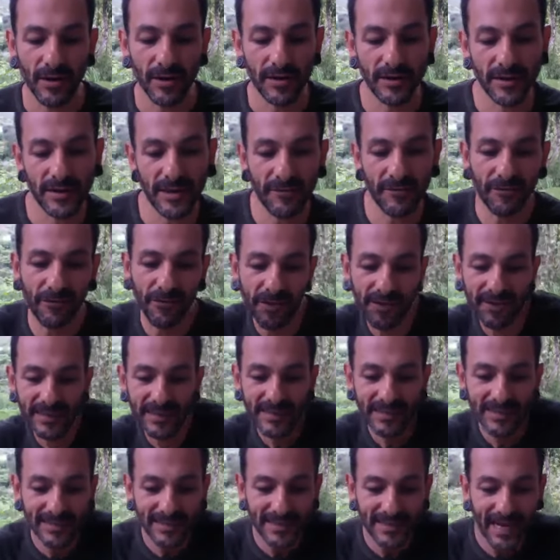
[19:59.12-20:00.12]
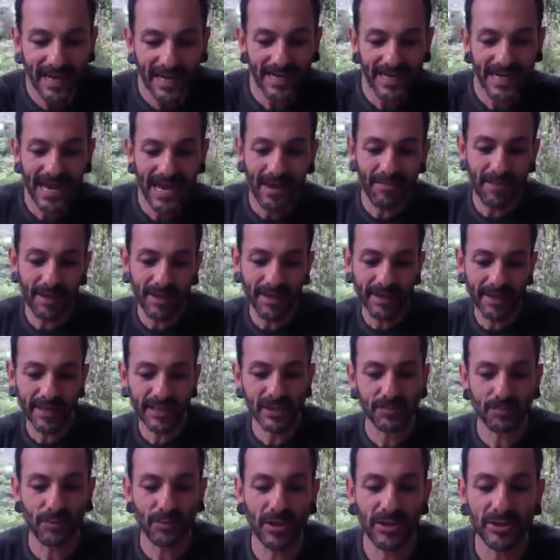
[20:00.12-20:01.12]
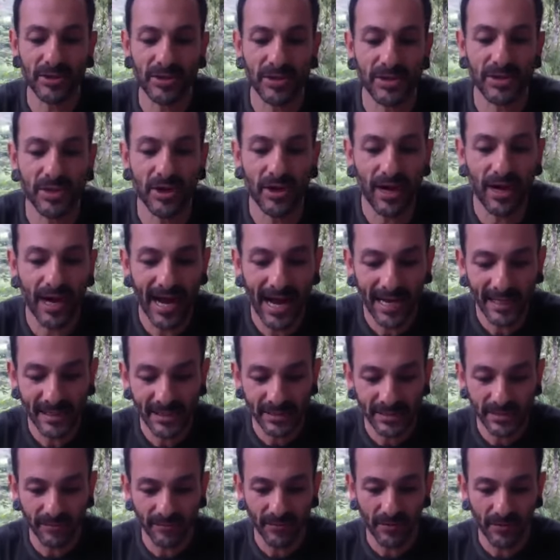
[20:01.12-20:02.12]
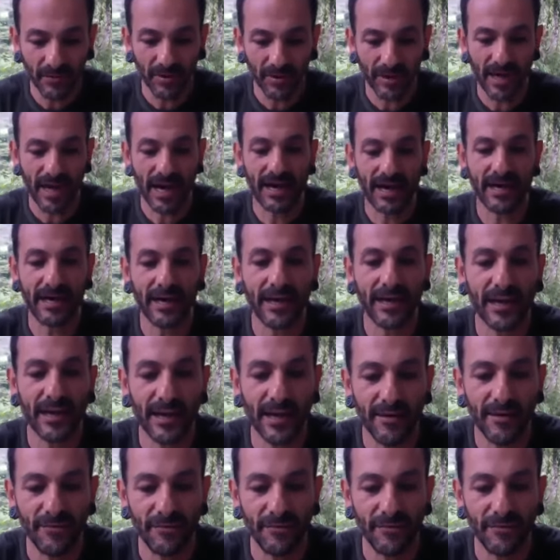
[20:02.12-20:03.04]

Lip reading: different dynamic expressions are asked of you on how to give